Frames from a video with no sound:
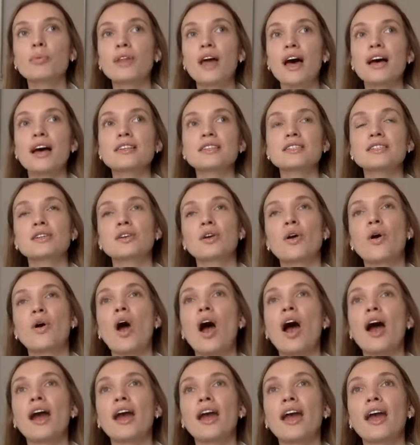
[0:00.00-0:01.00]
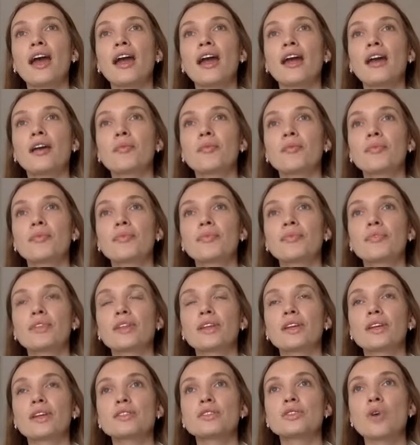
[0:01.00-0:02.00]
Plus,
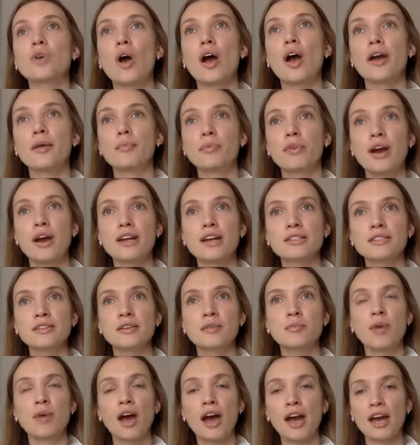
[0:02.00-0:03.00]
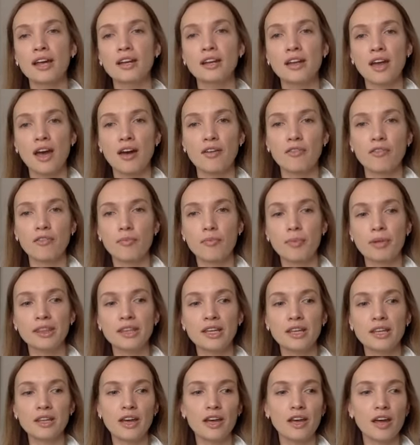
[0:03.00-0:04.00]
so I priced them high enough, but
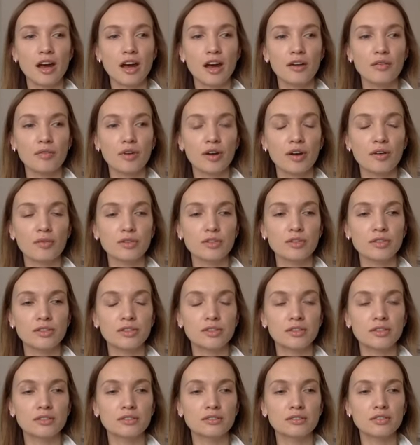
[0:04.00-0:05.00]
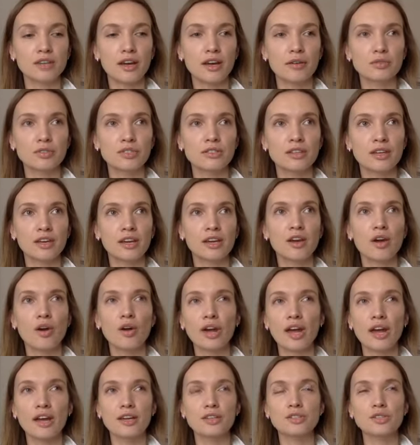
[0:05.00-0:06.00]
then I was thinking,
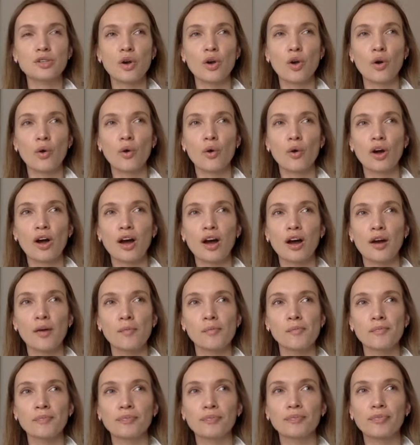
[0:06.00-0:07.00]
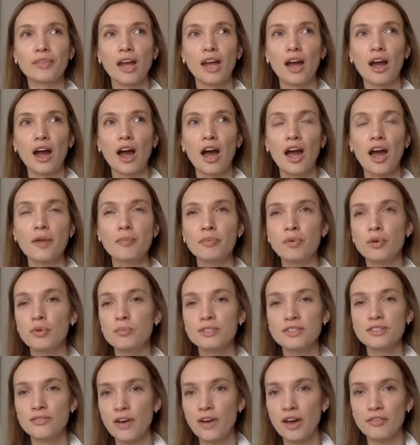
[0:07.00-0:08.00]
okay, so I
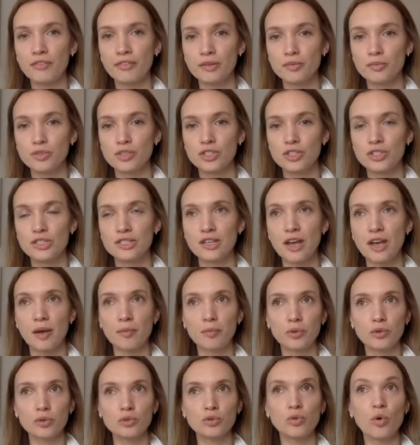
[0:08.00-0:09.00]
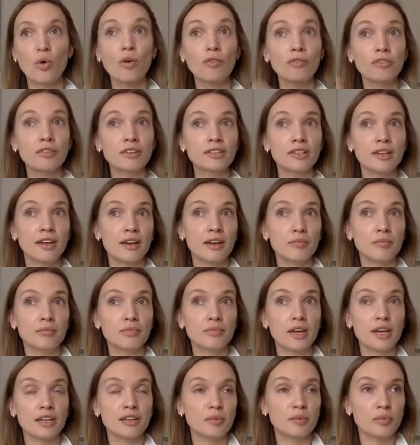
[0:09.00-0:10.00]
promised 5 images. I'm going to offer them
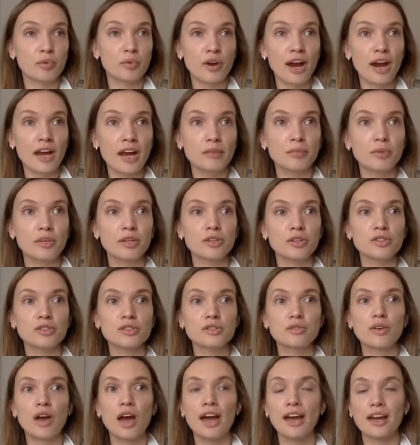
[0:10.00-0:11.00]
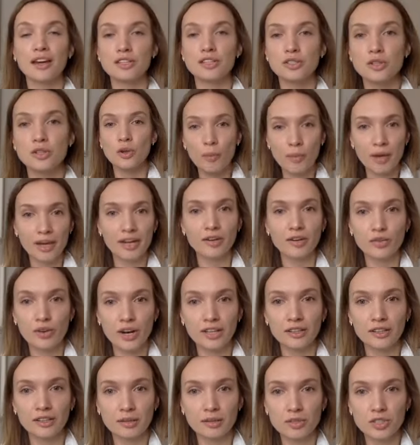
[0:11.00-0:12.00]
an upgrade because I got many
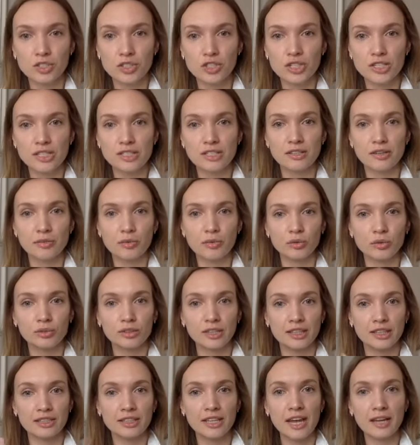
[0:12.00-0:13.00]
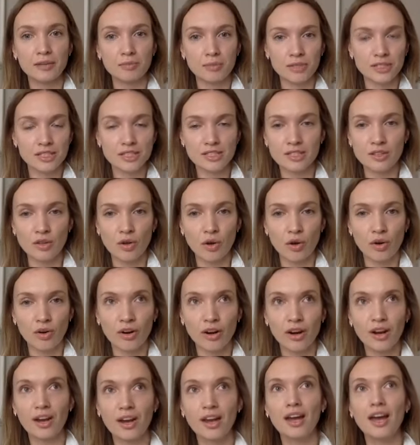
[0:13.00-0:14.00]
great images. They were like 10 minutes
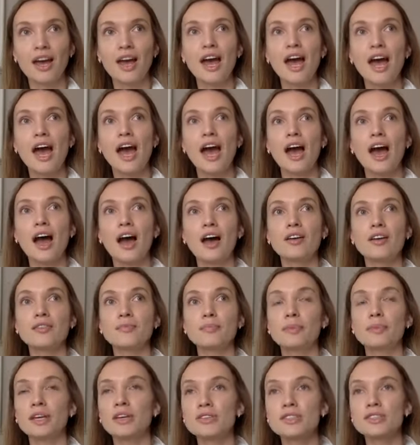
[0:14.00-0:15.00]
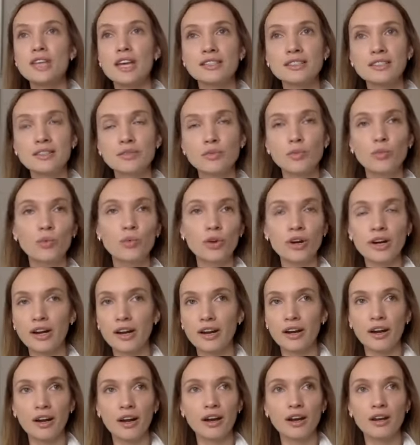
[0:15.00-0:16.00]
long, because I didn't
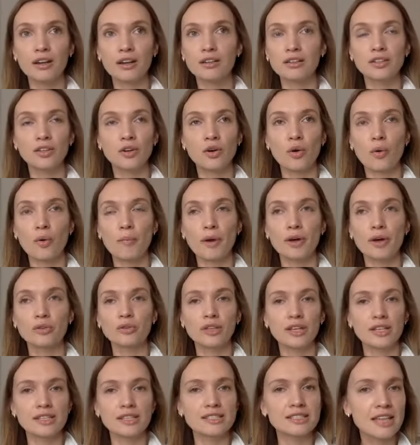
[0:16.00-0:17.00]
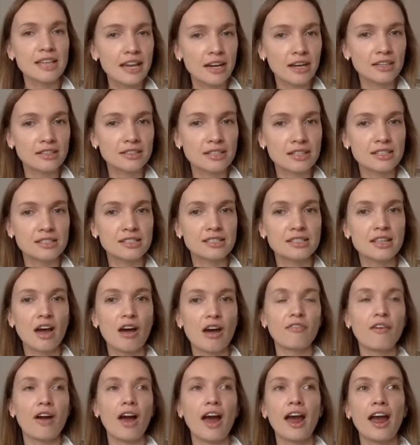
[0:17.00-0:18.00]
worry, about like settings and
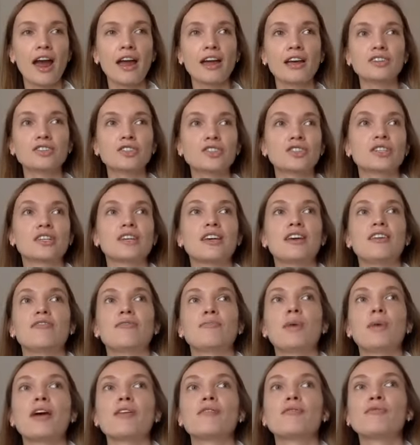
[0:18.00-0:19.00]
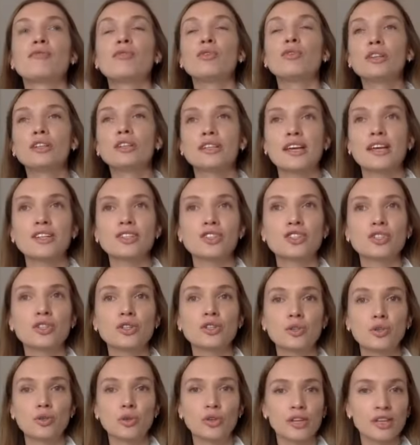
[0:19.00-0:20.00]
stuff. I just gave my full
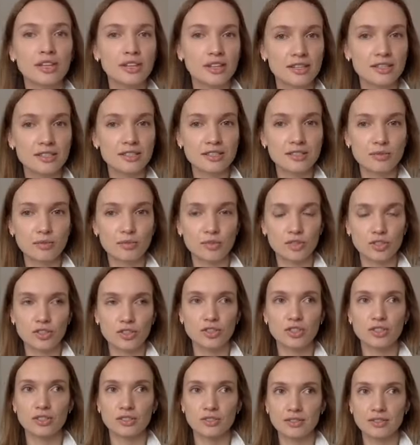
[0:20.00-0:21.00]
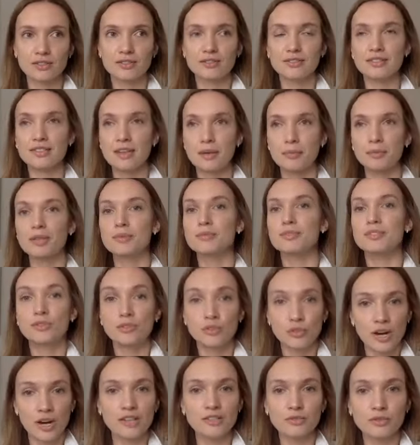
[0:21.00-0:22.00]
attention to kids, which is sometimes
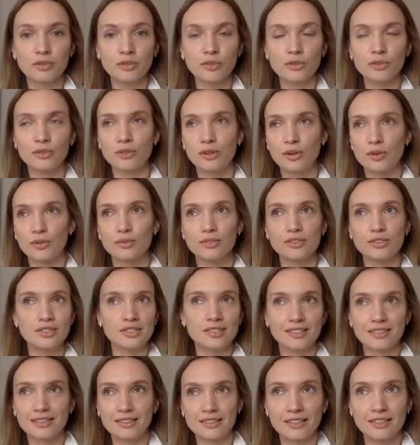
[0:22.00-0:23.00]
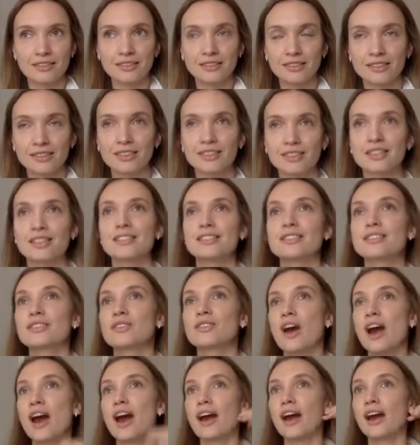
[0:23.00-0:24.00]
stressful. It's like little kids
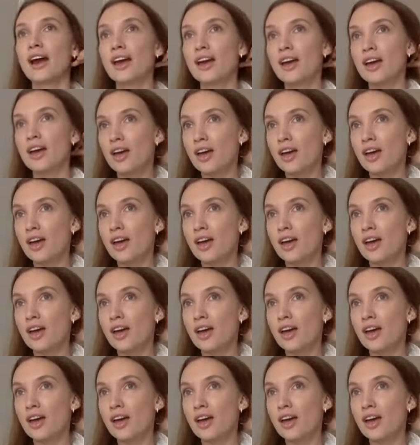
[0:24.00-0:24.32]
crying.